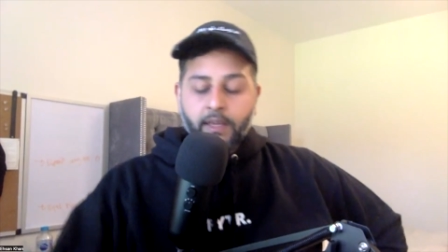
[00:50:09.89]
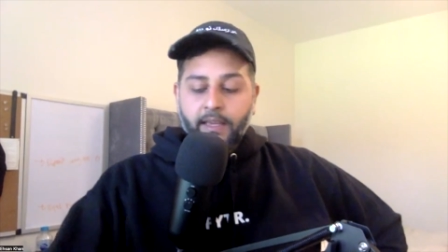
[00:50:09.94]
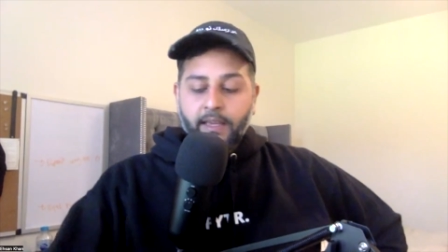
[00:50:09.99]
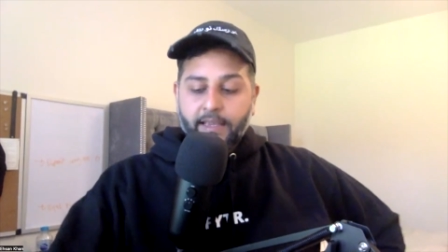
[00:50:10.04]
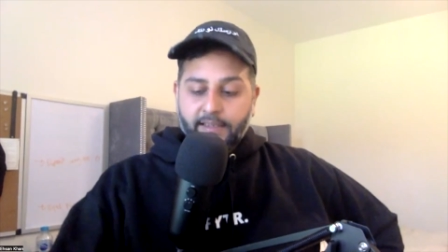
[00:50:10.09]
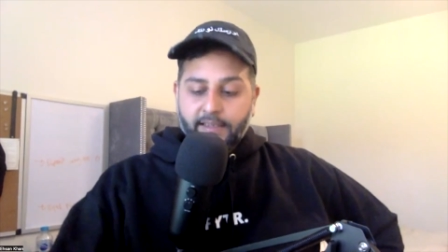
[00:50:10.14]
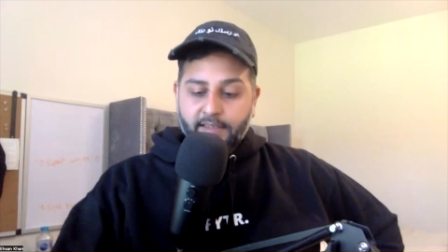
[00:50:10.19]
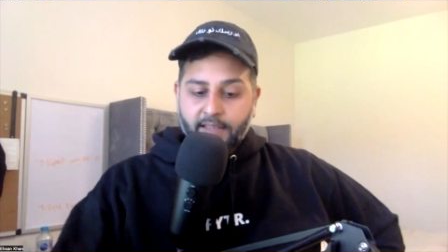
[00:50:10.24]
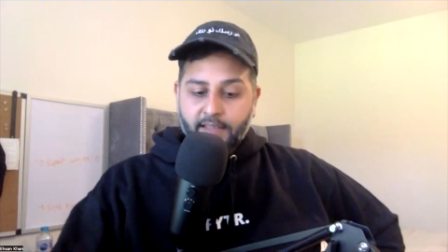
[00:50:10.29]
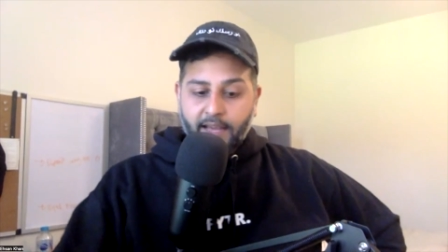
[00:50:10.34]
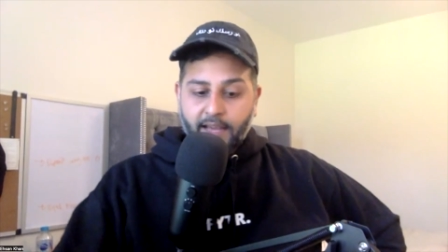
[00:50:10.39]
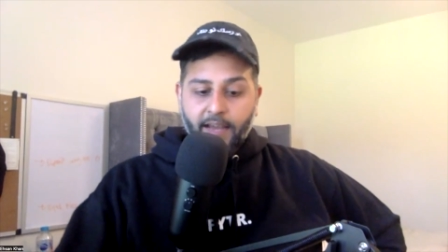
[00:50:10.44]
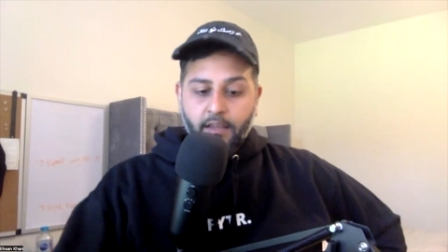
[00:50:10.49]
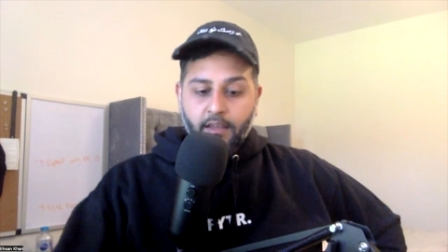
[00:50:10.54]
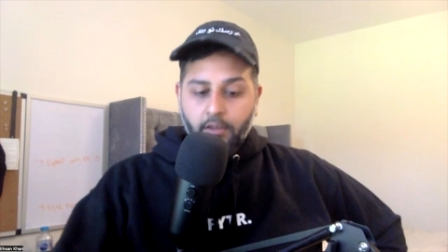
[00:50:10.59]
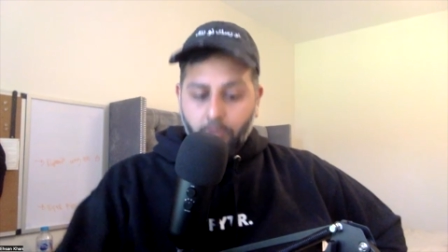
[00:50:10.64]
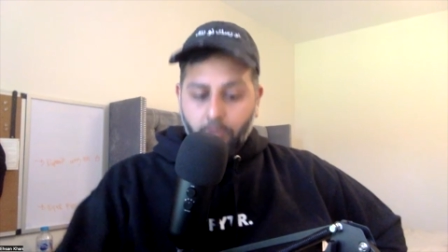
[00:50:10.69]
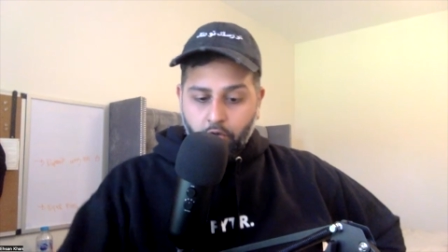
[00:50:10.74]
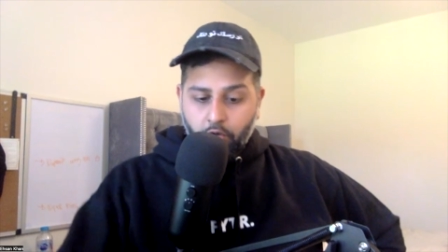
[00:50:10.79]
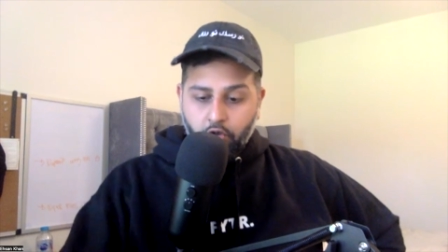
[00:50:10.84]
is that
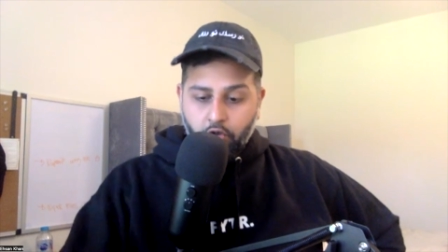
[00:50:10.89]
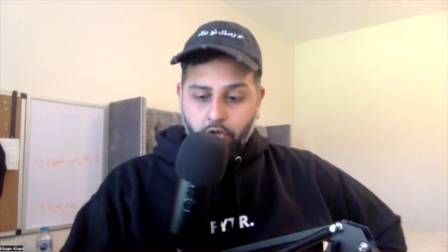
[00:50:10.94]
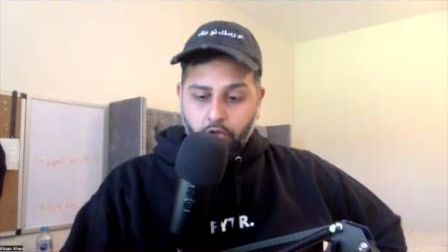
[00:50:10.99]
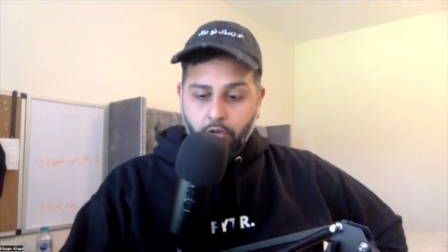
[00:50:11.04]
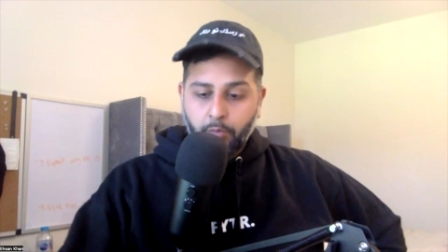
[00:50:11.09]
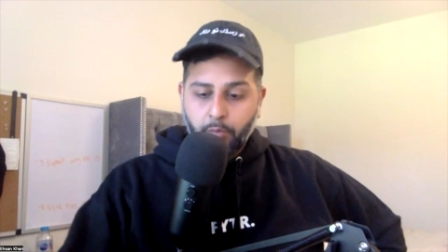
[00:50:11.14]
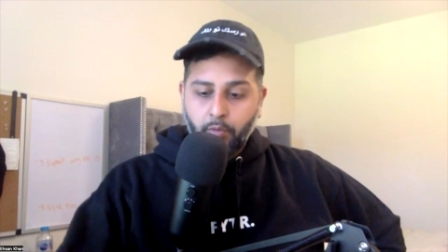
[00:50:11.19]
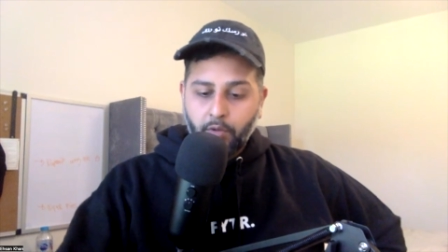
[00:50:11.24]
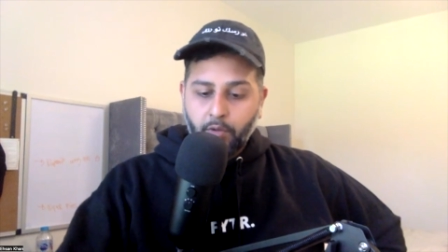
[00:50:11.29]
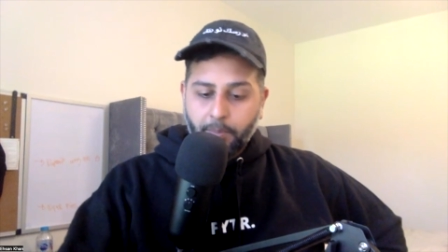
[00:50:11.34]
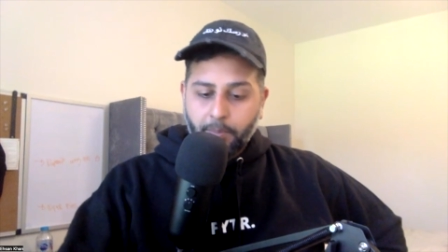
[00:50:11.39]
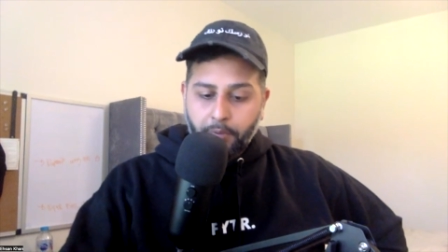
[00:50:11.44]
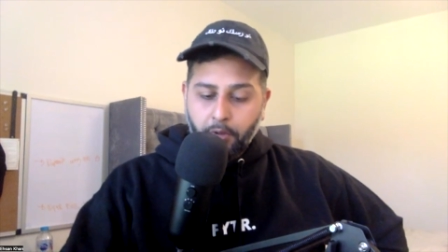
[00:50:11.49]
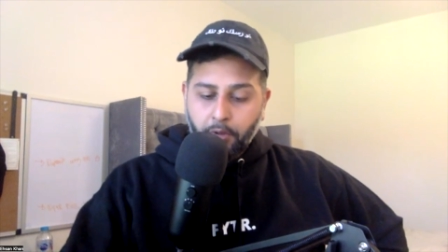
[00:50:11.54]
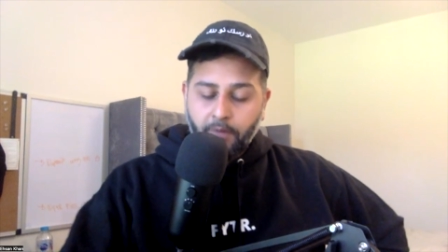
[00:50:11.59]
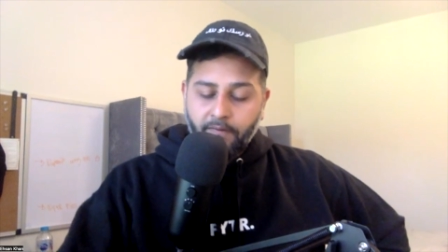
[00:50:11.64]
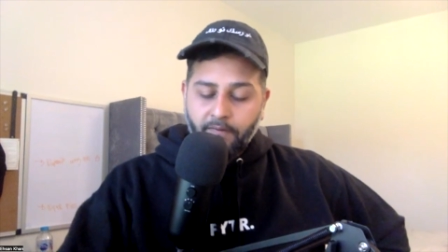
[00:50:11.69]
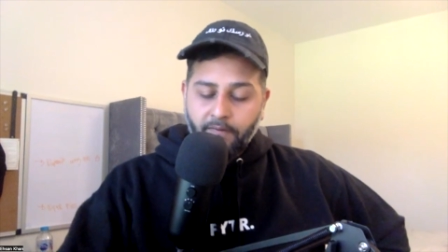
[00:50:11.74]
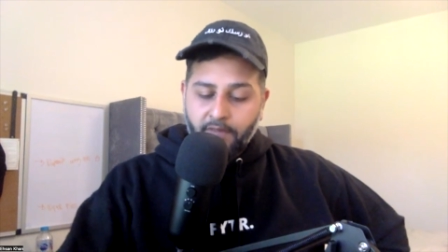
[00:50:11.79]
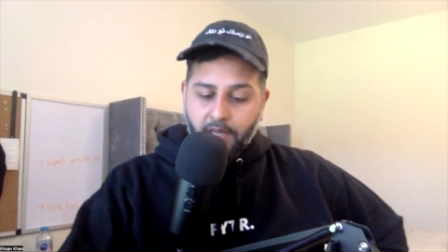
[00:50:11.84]
YouTube will
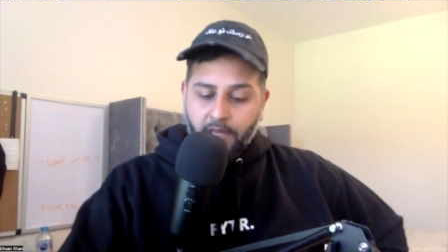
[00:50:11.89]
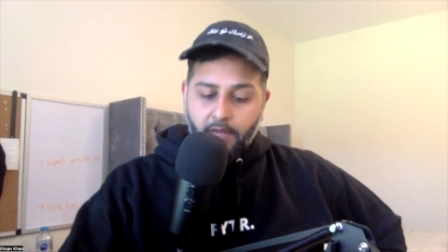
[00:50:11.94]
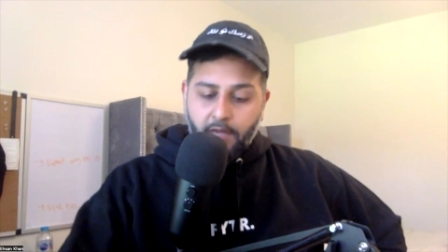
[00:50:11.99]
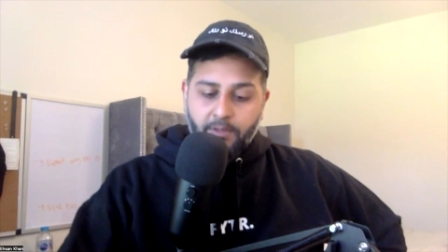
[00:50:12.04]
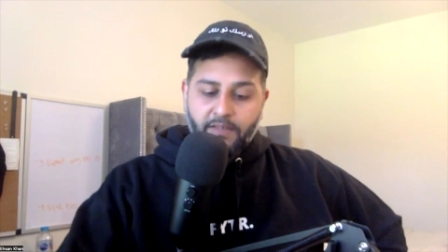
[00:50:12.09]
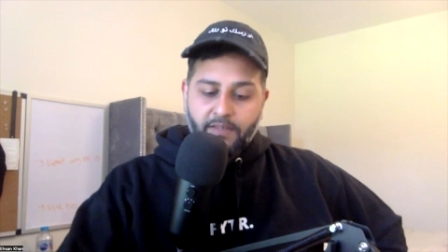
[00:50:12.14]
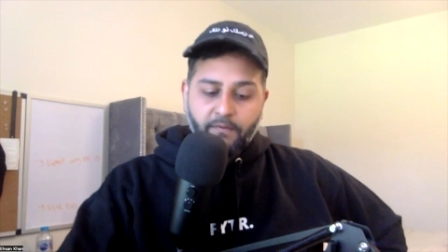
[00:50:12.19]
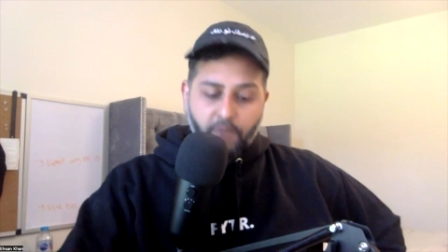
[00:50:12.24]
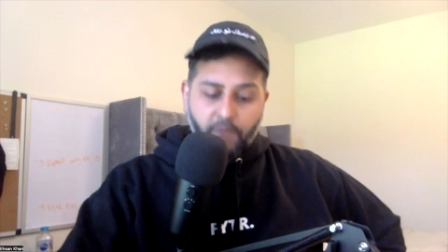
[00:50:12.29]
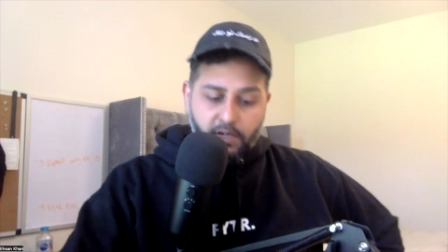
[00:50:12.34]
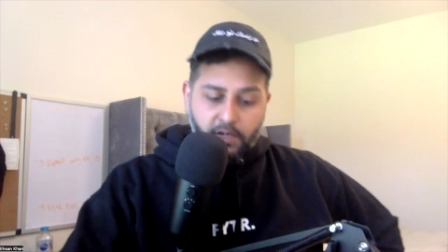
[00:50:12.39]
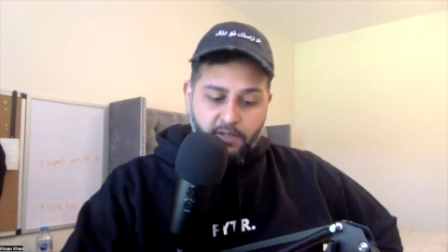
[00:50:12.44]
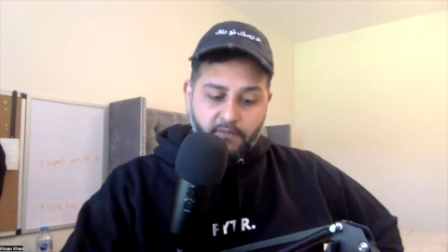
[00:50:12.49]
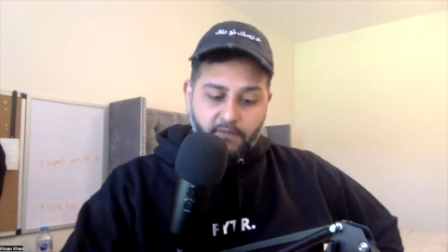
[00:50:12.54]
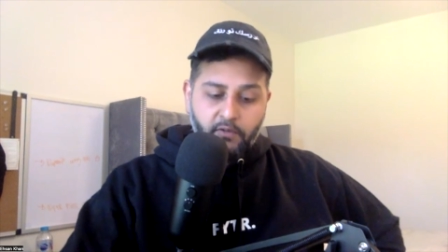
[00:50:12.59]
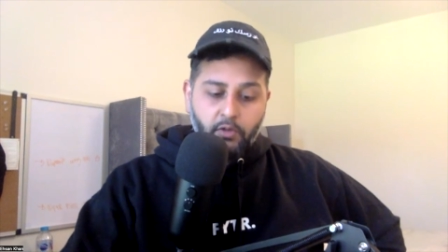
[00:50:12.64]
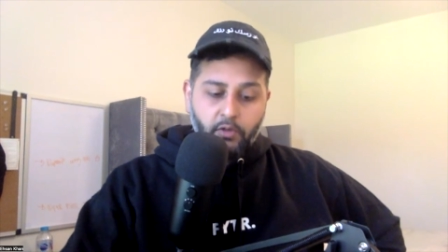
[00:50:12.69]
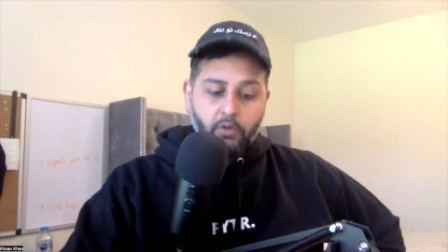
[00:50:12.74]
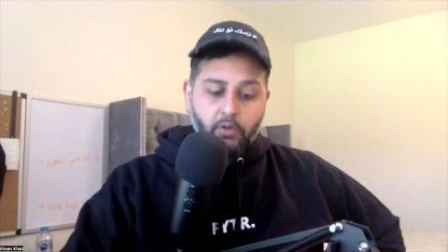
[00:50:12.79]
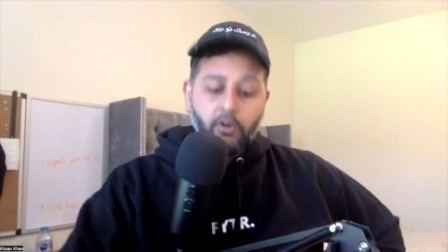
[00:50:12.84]
put videos in front of
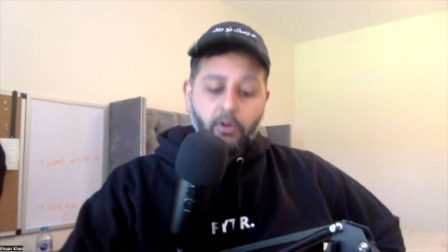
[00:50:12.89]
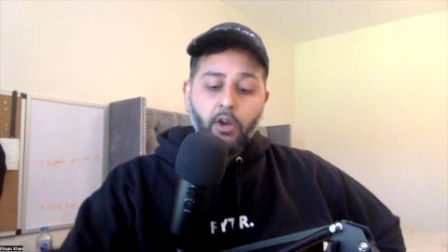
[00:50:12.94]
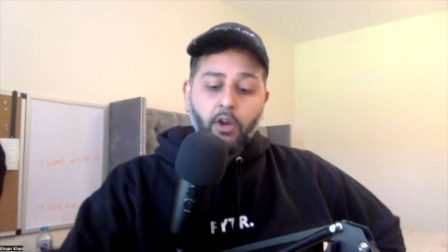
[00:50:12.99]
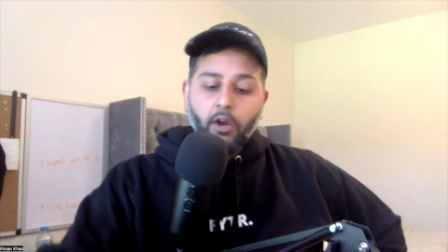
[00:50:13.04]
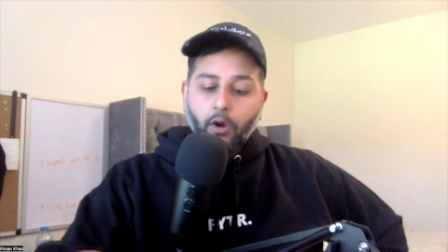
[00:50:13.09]
you